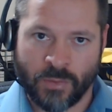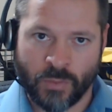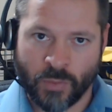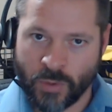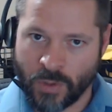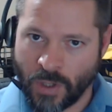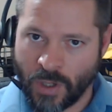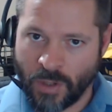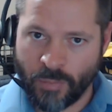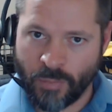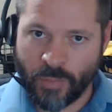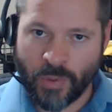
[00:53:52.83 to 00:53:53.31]

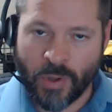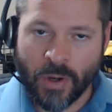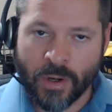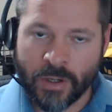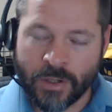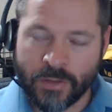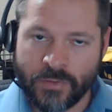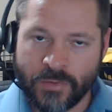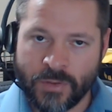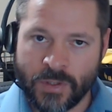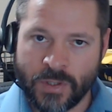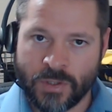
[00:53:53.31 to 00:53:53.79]
We're all
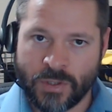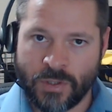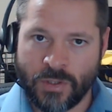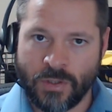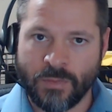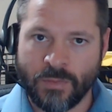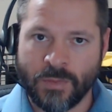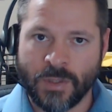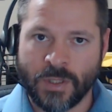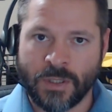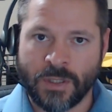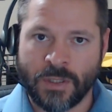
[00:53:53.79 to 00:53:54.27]
part of this
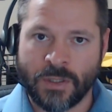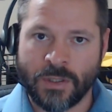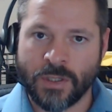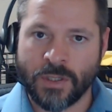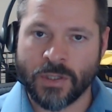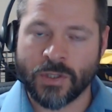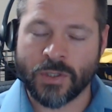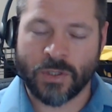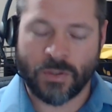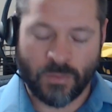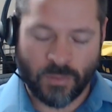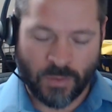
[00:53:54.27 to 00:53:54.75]
human
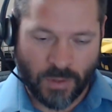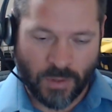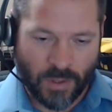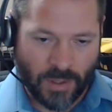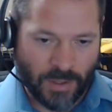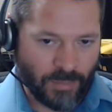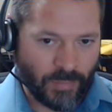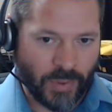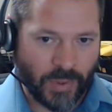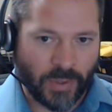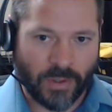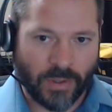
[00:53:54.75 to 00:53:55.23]
condition. We're
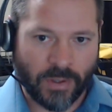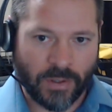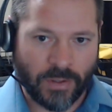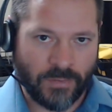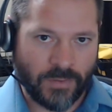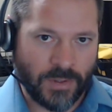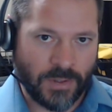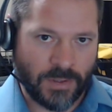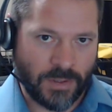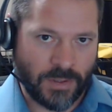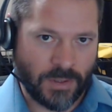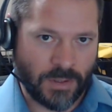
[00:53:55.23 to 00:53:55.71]
all part
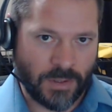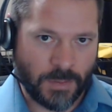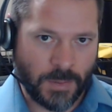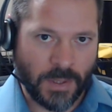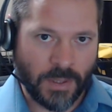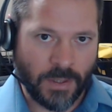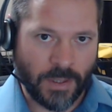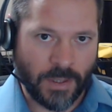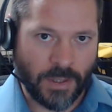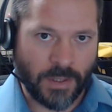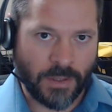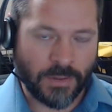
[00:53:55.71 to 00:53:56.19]
of this
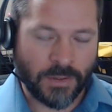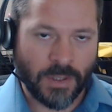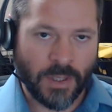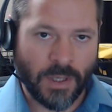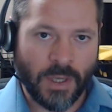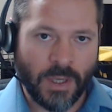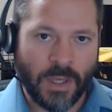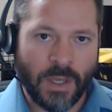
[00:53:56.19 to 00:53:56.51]
experience.